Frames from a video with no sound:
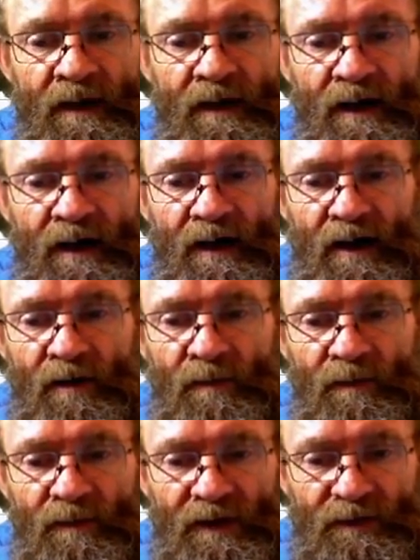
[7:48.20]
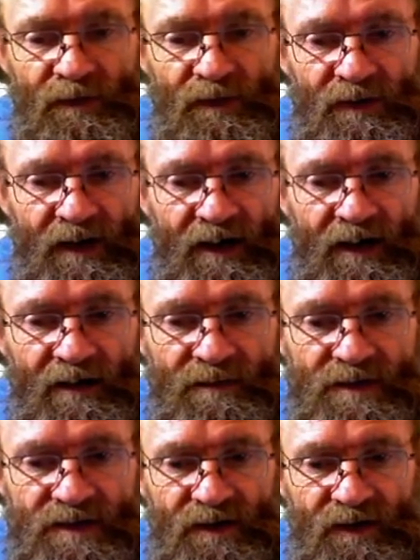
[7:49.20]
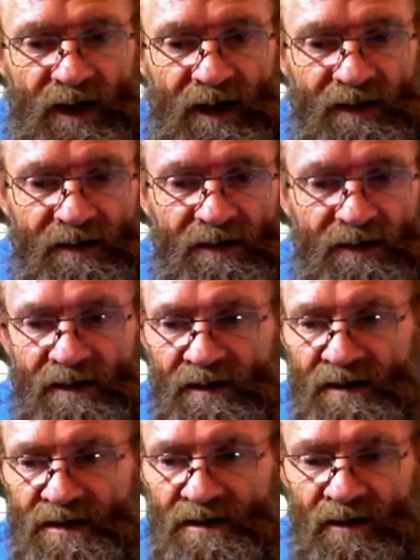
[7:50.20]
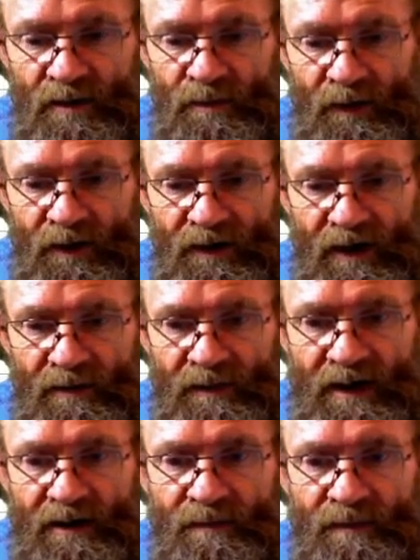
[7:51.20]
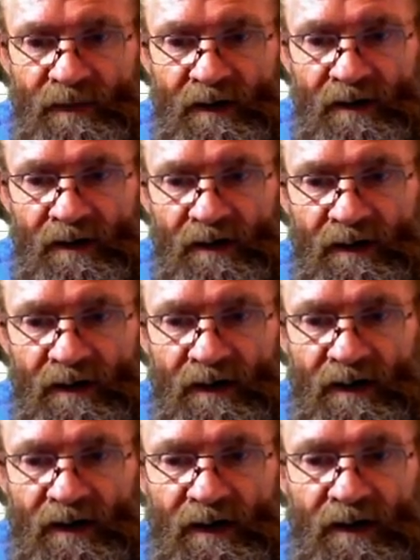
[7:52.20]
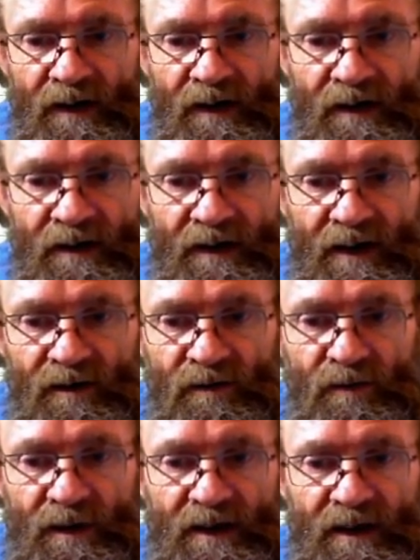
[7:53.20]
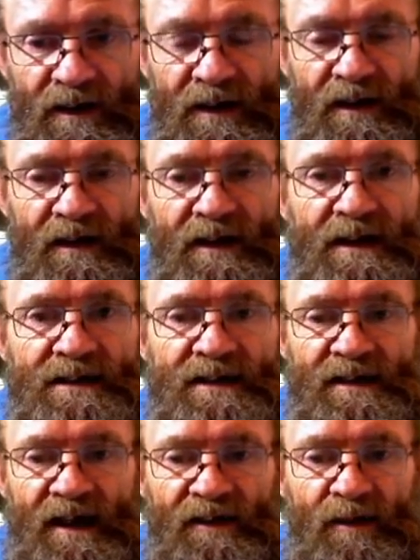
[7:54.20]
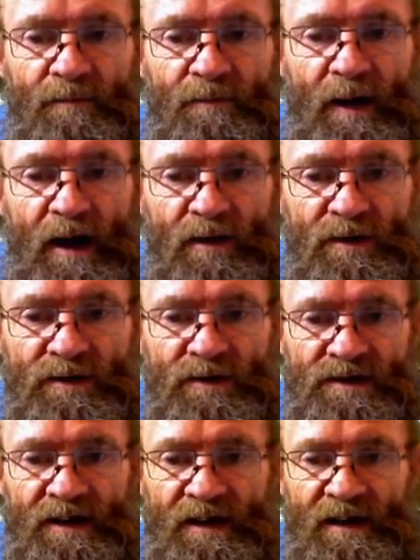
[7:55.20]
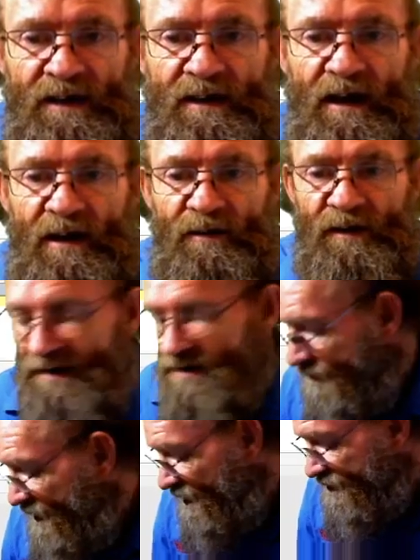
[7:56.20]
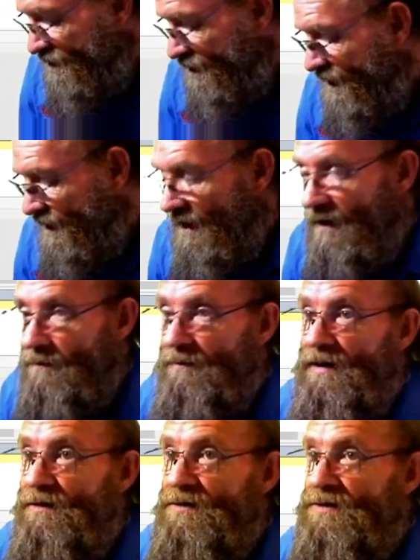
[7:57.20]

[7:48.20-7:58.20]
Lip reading: But for today, I'm just going to handle this little program here, and that will be listed under pause in our XML. Sorry, I need to